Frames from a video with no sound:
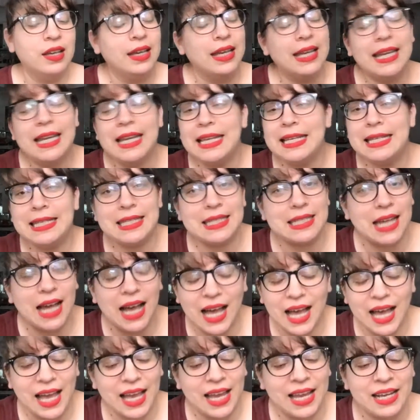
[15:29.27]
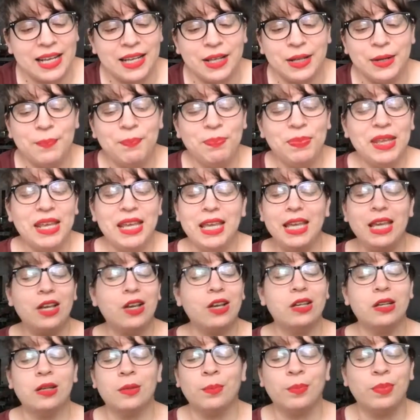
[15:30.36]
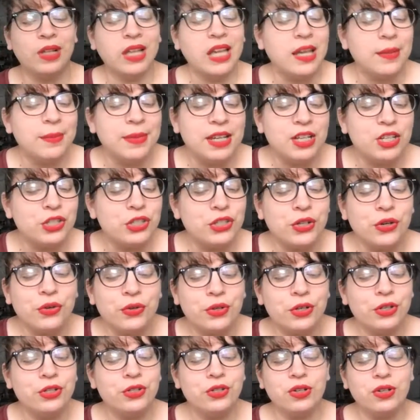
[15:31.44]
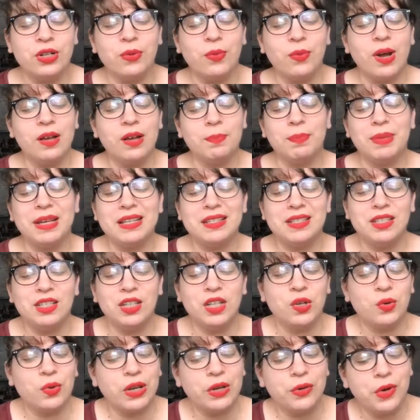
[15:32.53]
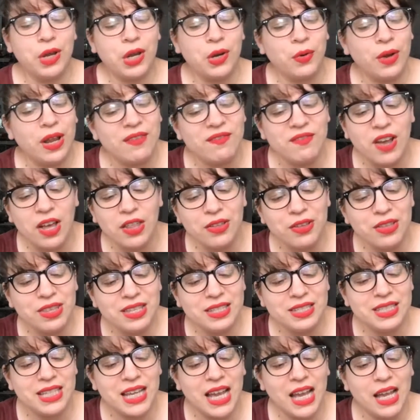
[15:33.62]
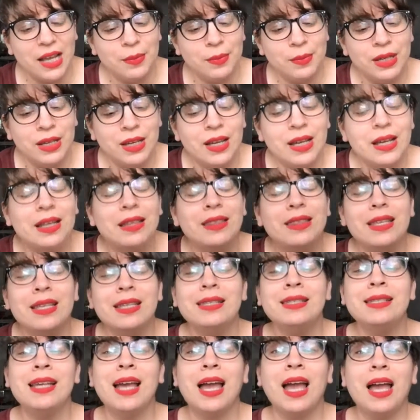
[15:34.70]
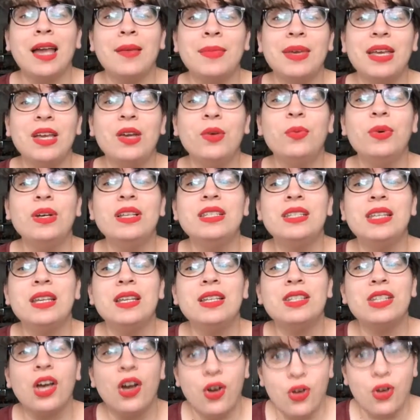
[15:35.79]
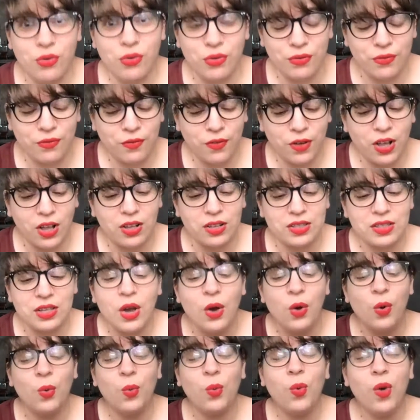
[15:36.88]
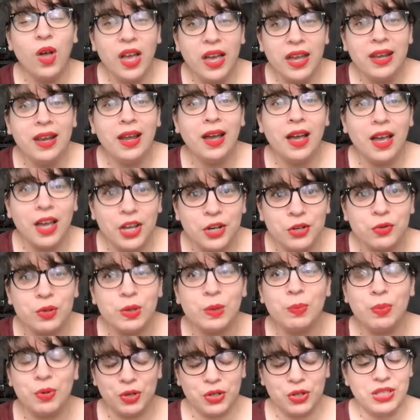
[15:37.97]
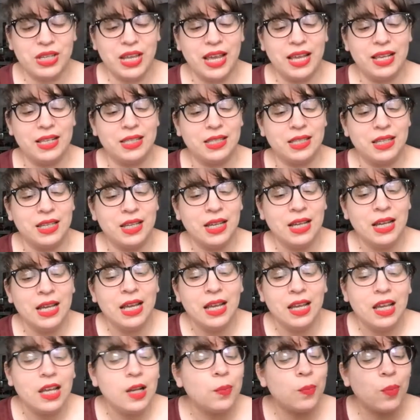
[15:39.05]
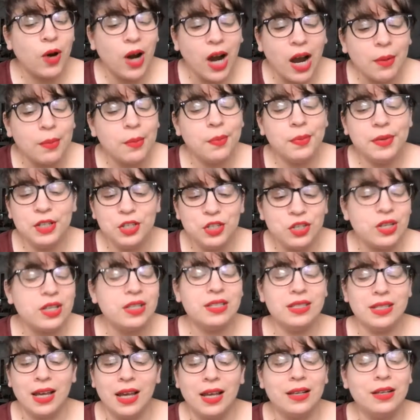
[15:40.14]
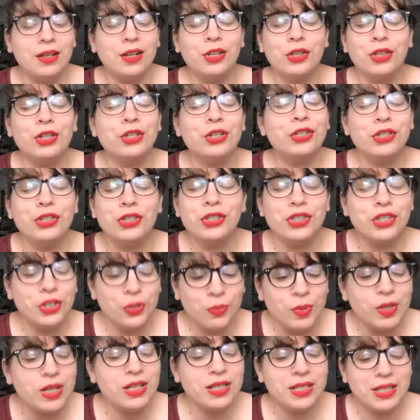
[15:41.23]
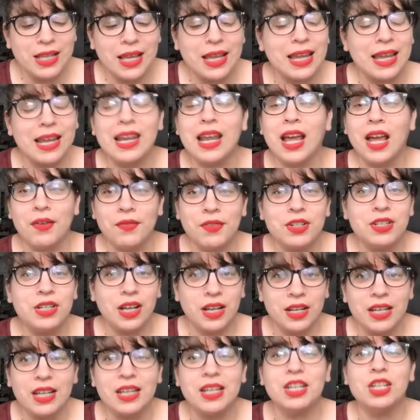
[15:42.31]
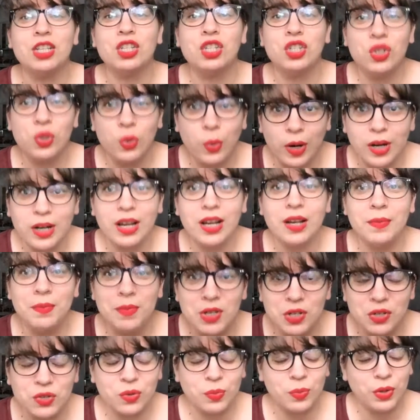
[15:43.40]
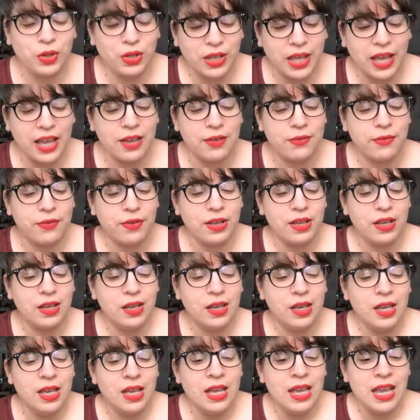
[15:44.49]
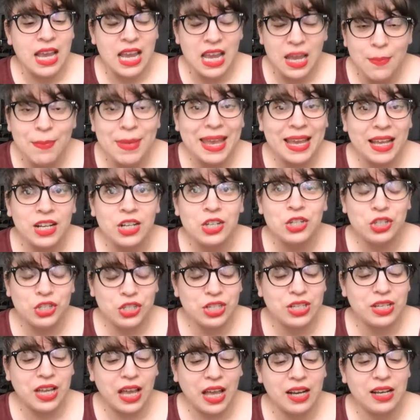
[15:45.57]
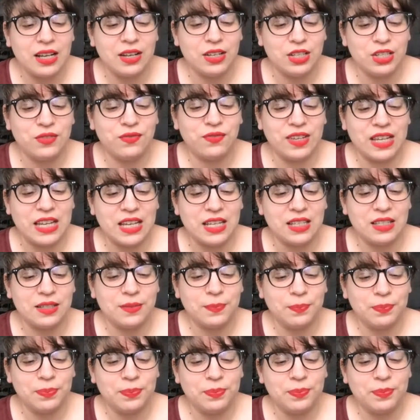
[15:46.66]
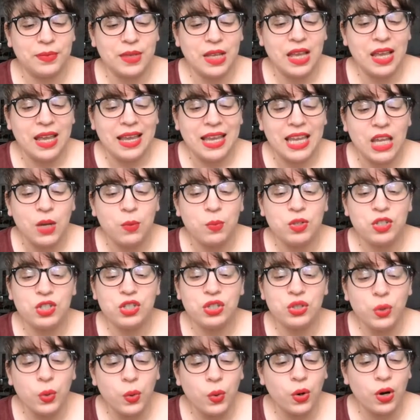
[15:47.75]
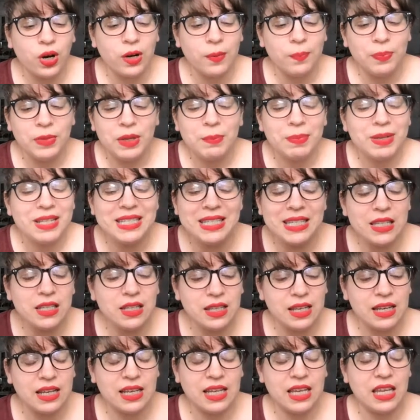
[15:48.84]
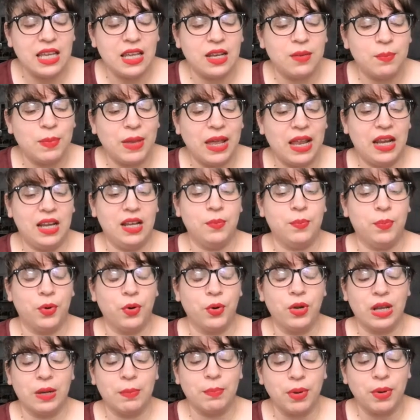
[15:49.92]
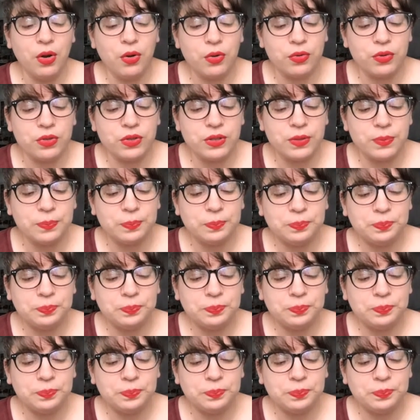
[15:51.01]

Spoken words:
He sighed. He couldn't blame his no-good, dirty, rotten, pig-stealing great-great-grandfather this time. This time, it was his own fault, 100%. He'd probably just done the stupidest thing he'd ever done in his short and miserable life. He managed to get his feet. He was sore, but didn't think he had any broken bones.